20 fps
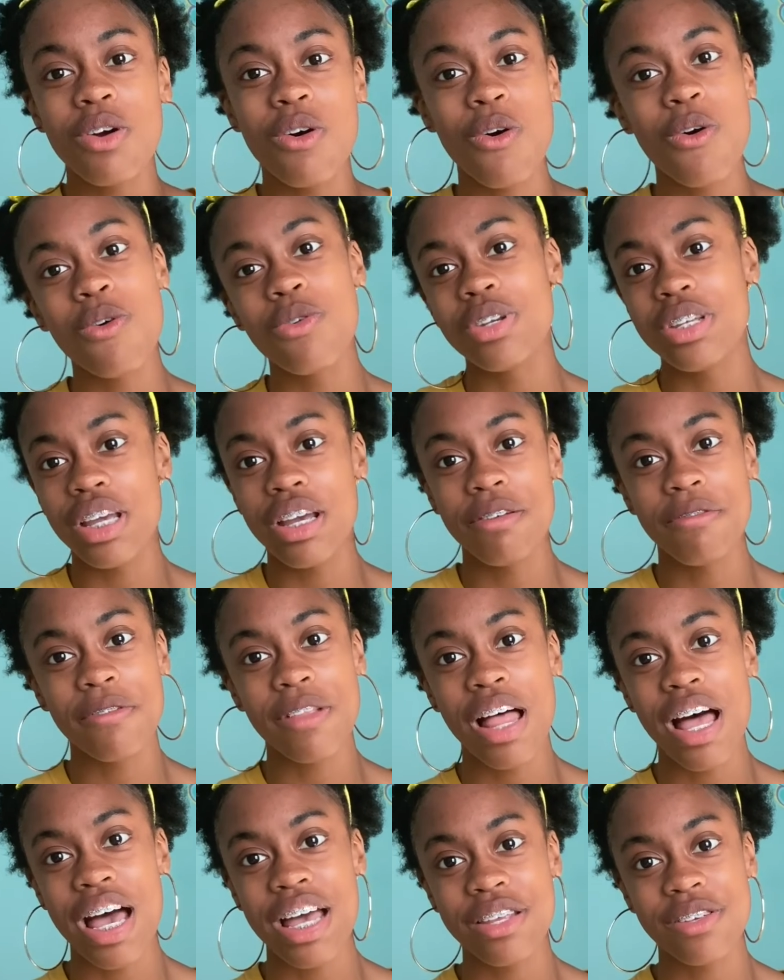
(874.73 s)
a whole day of
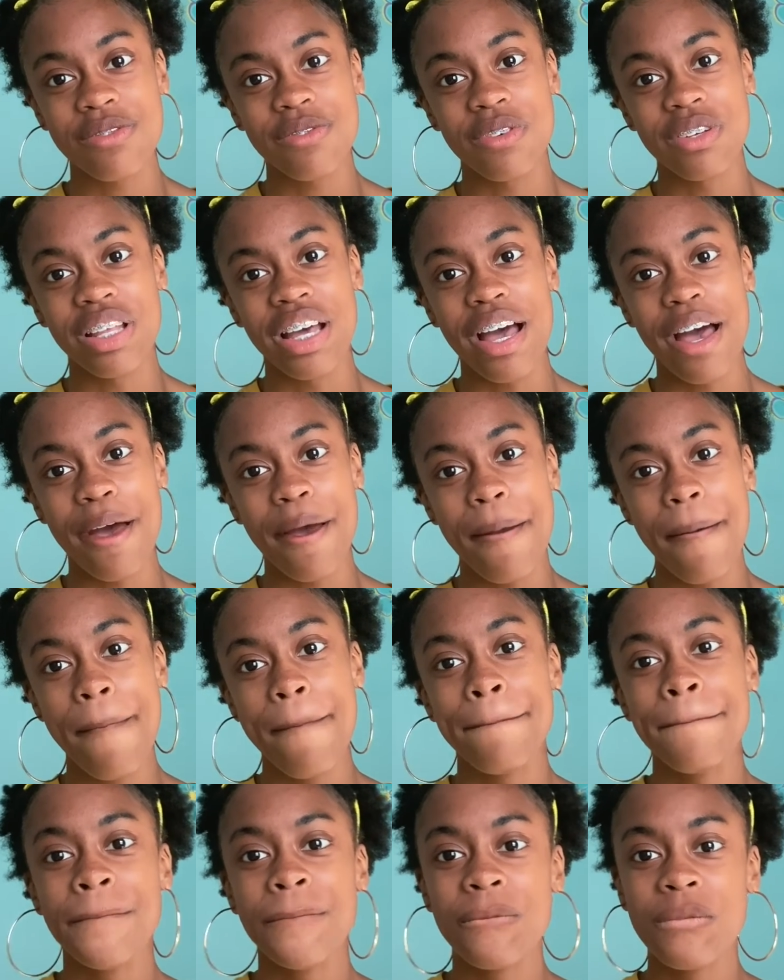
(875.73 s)
class for that.
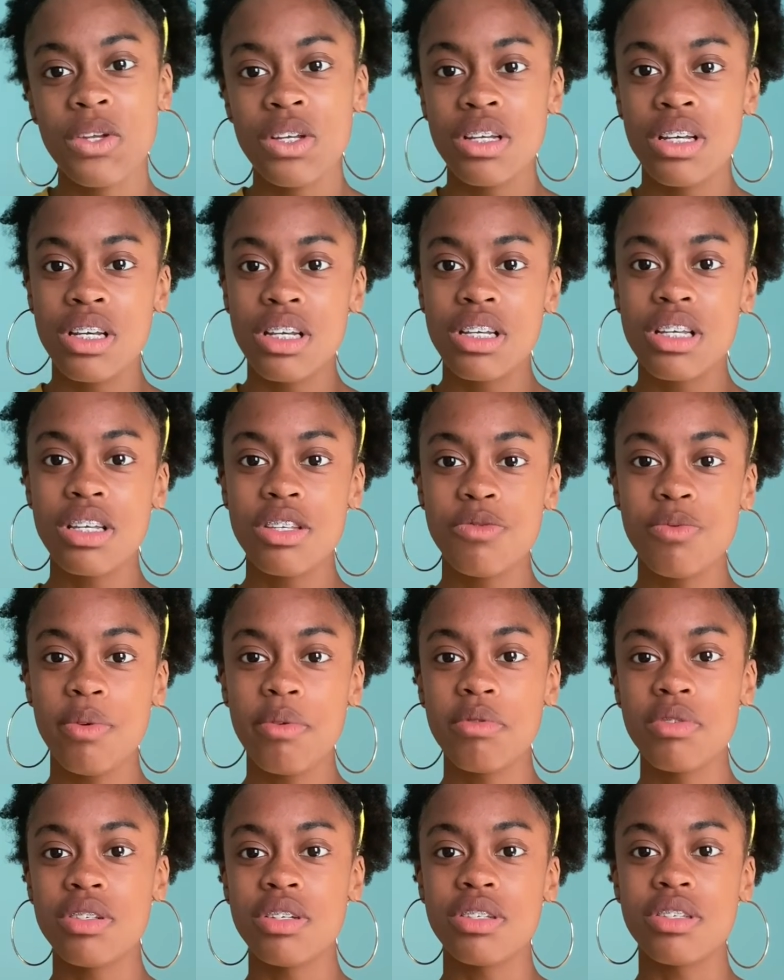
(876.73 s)
Because we
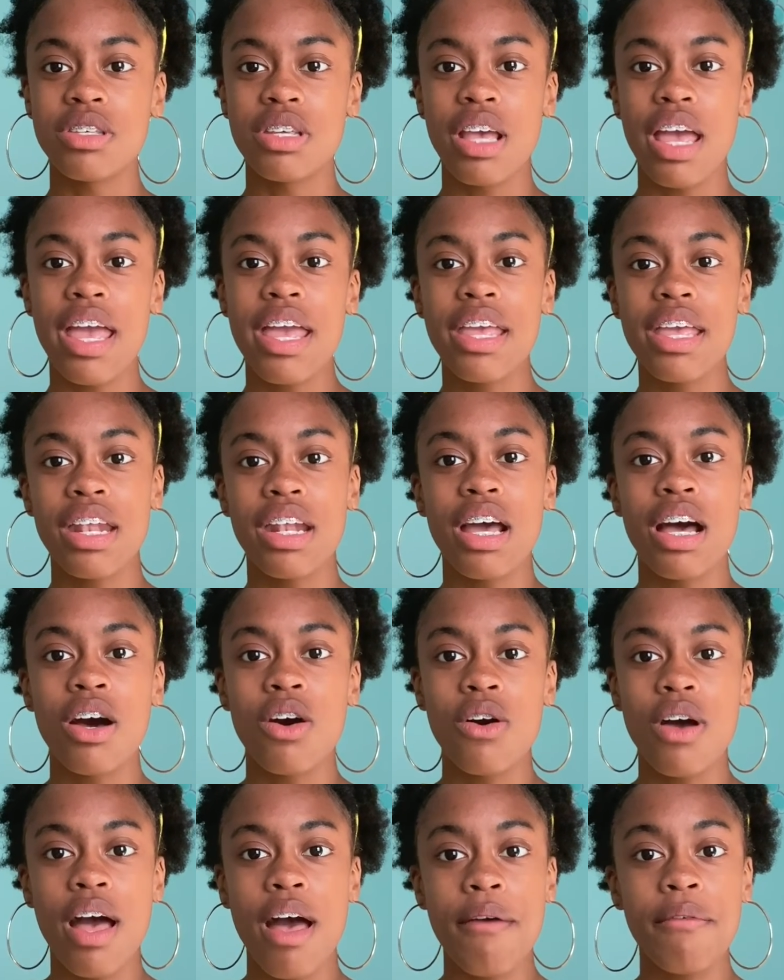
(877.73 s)
were just hanging
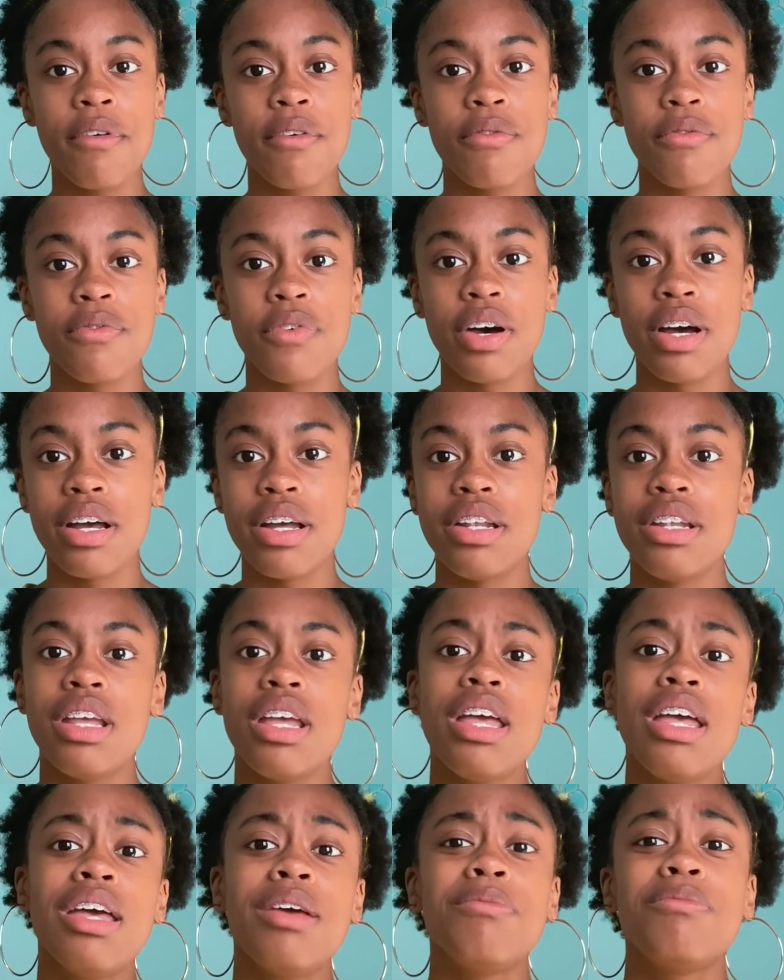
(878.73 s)
out, having fun.
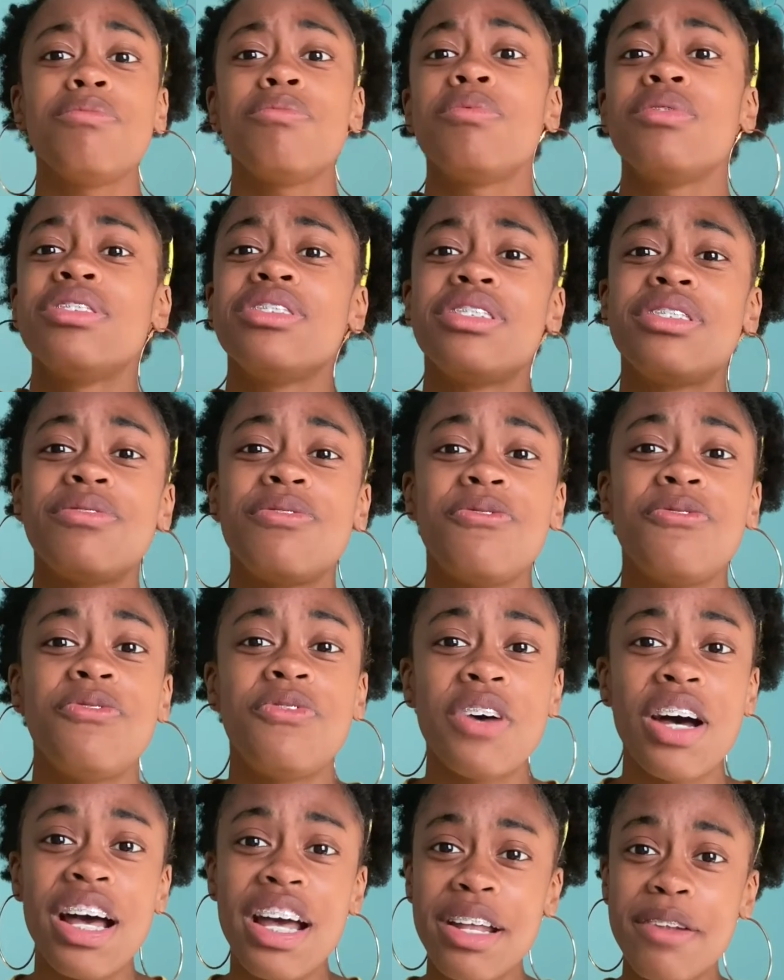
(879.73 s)
It was
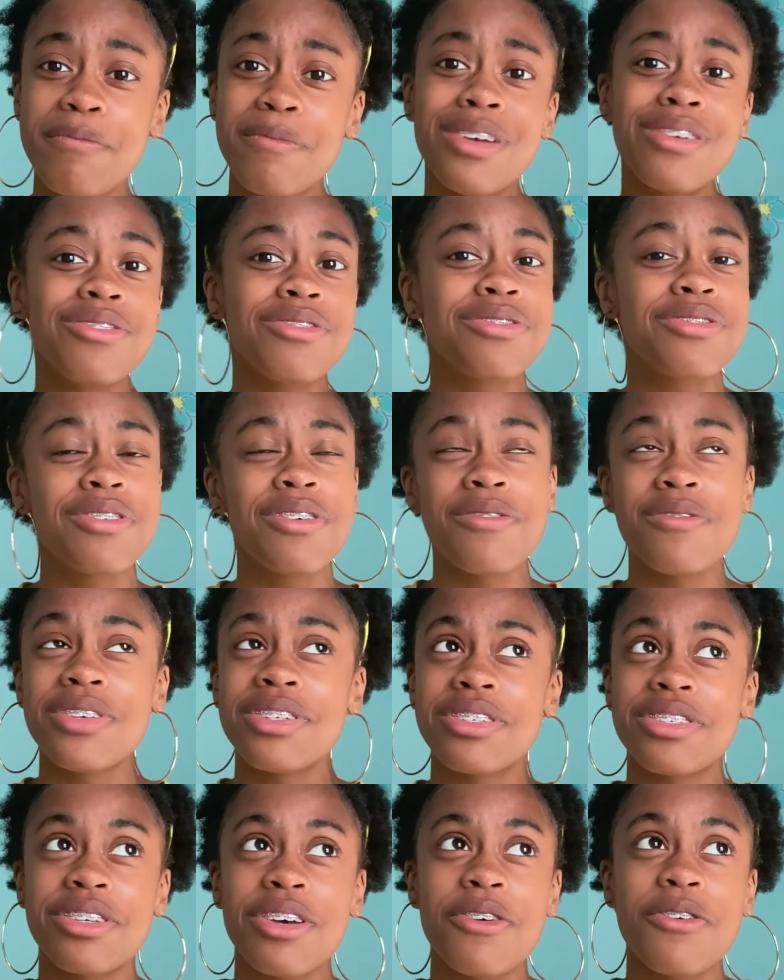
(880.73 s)
fun. Middle school
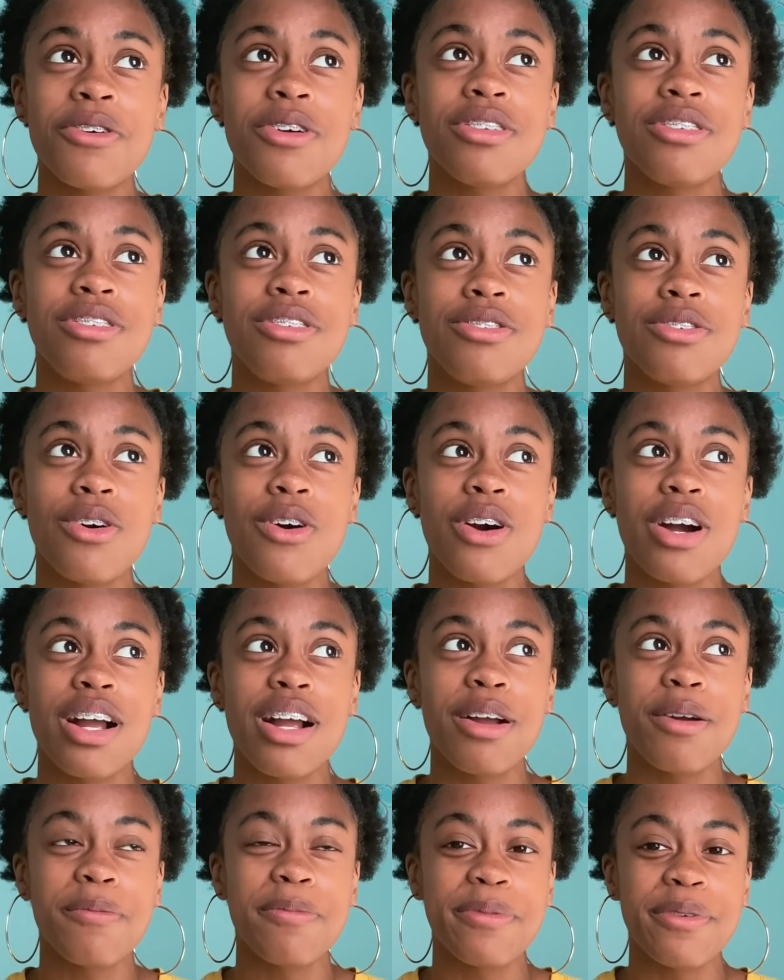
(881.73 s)
was so
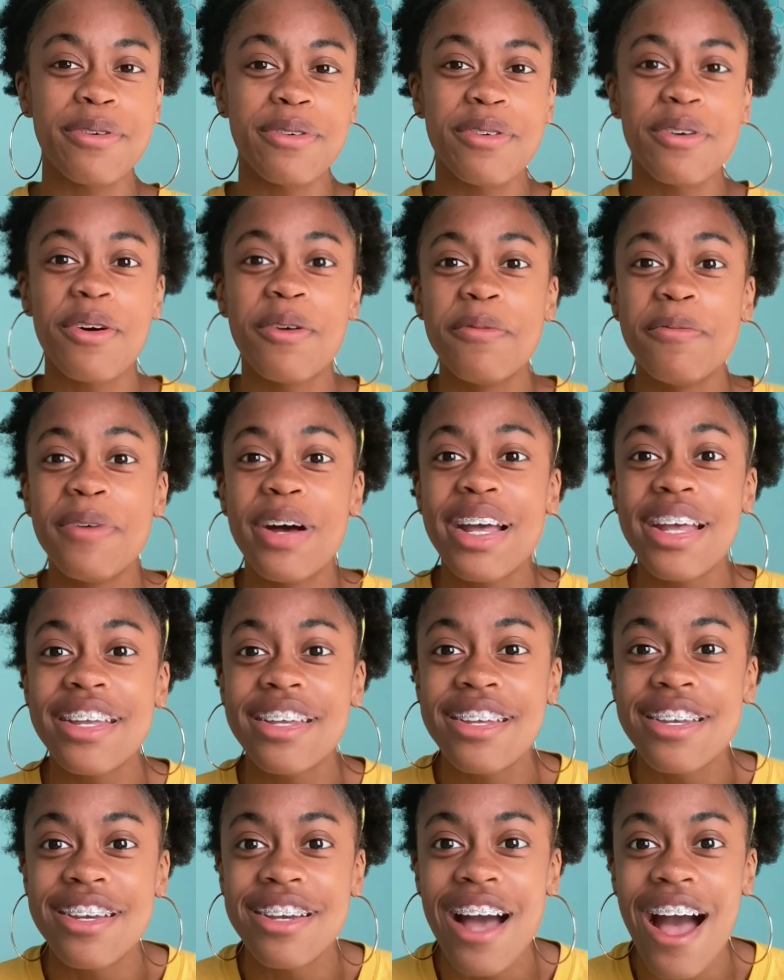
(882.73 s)
adorable. Oh
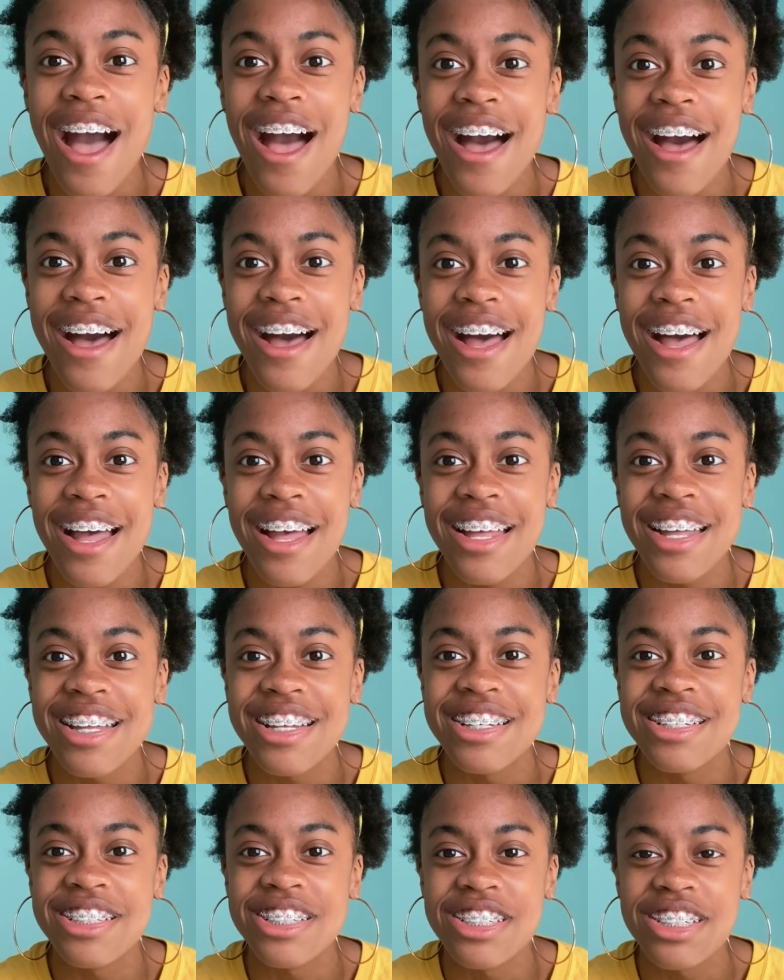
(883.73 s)
my
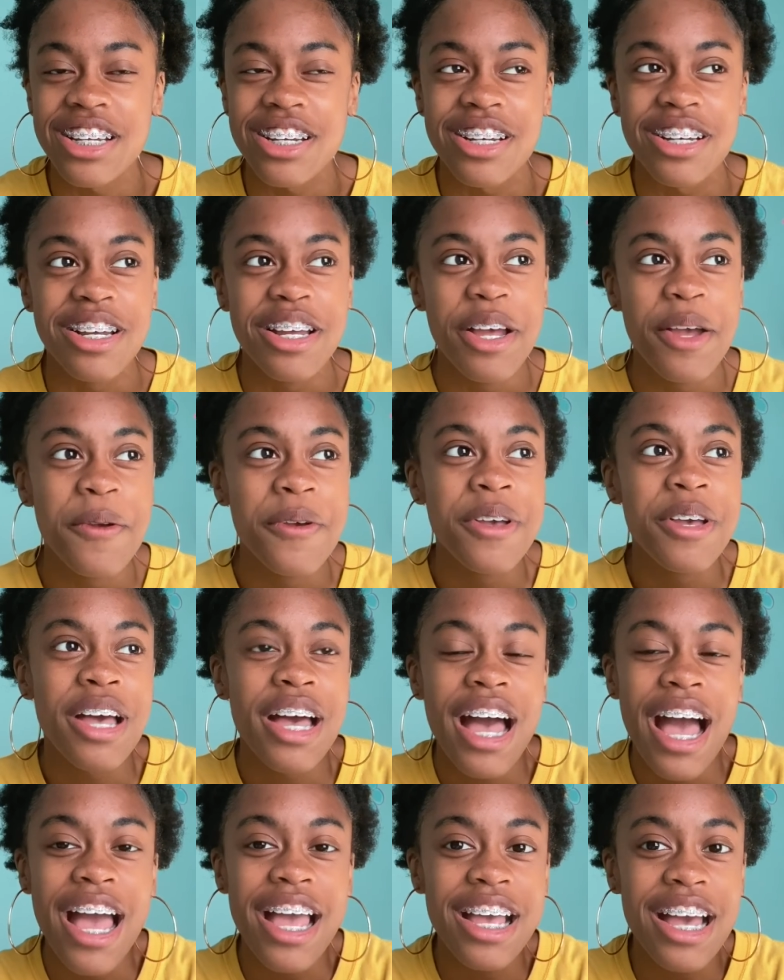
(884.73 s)
gosh.
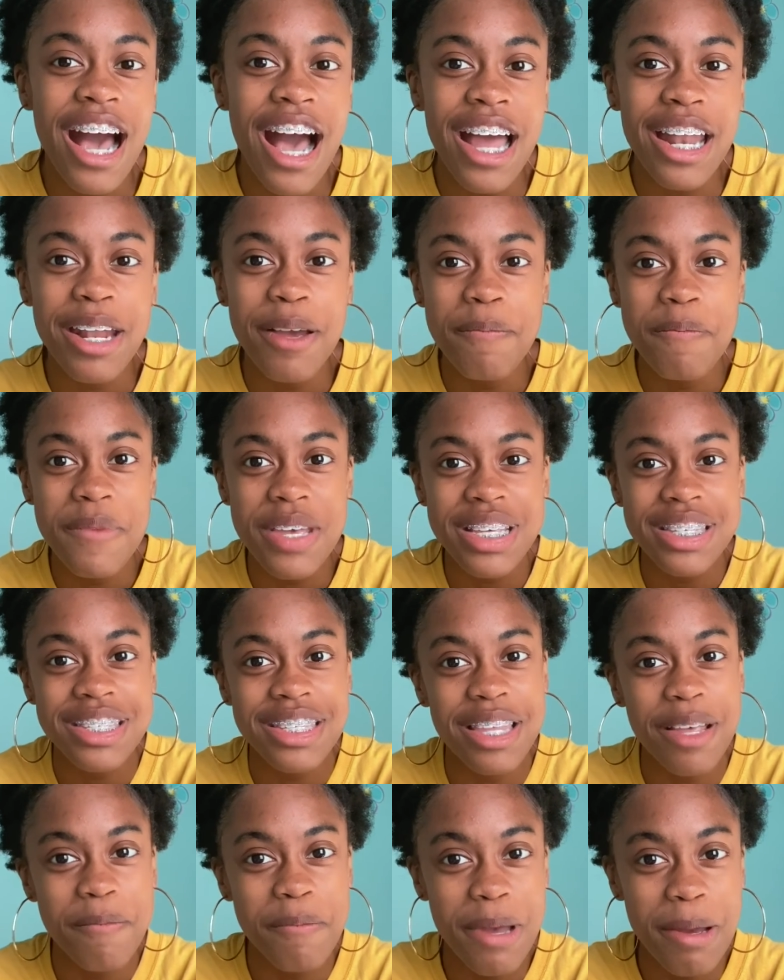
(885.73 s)
I kind of miss
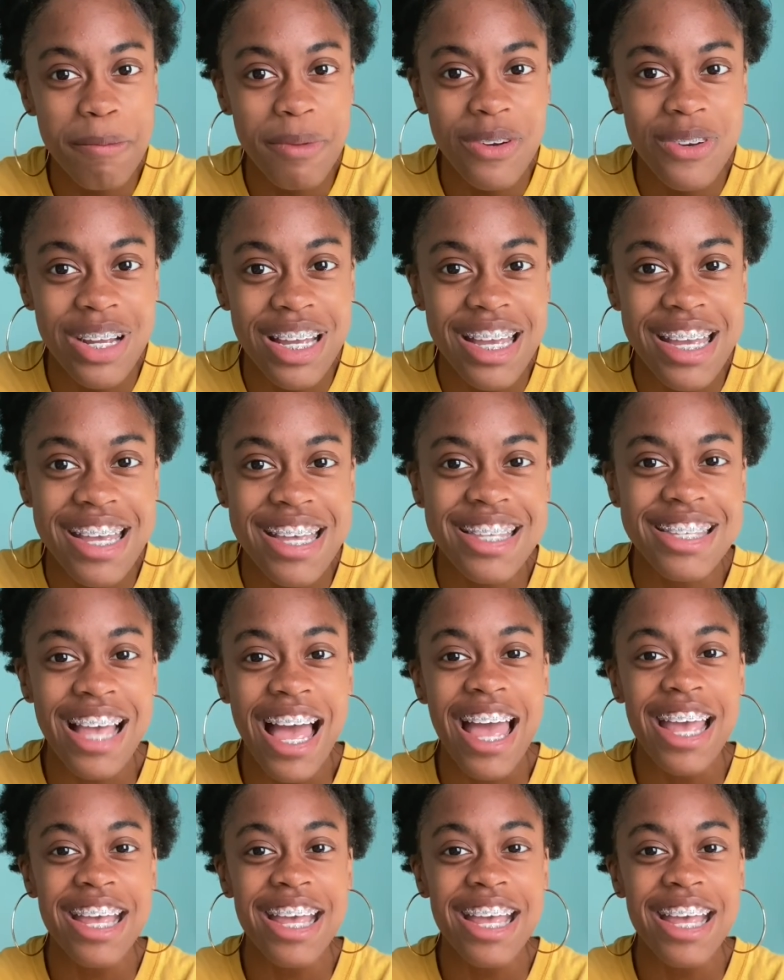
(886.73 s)
the memories.